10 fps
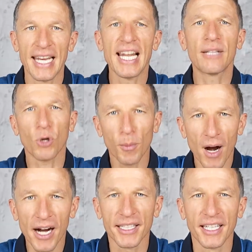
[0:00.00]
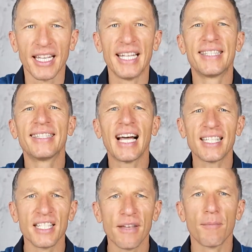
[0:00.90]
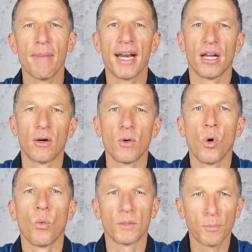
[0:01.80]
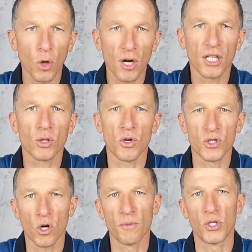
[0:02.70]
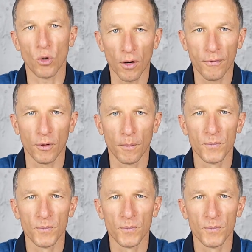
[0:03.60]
In network marketing, it doesn't even matter what product or service you offer.